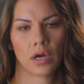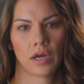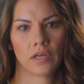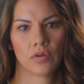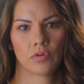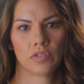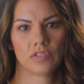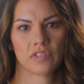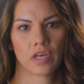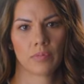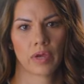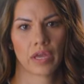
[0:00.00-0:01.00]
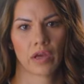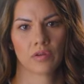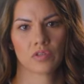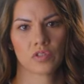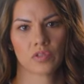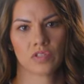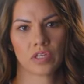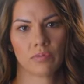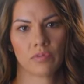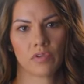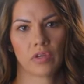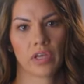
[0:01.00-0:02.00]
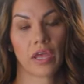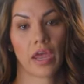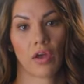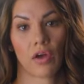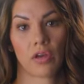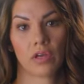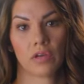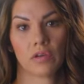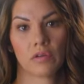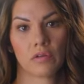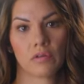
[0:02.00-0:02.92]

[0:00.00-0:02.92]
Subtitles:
I noticed that my house seemed chaotic